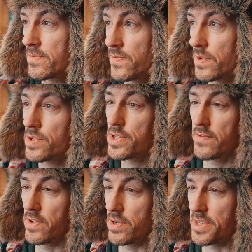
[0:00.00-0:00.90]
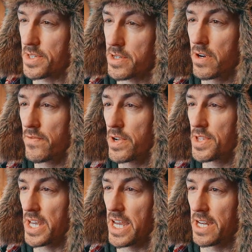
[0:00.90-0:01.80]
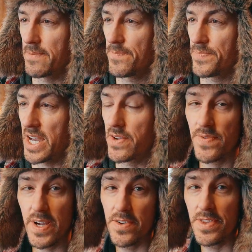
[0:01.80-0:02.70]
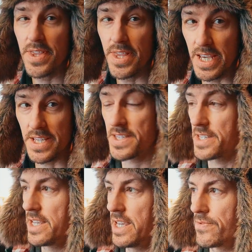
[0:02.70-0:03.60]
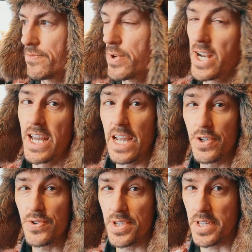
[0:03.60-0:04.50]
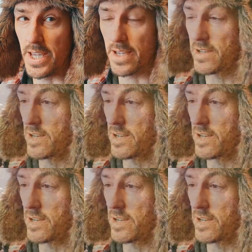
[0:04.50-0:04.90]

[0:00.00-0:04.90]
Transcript: first of all, discovering that I found this really interesting,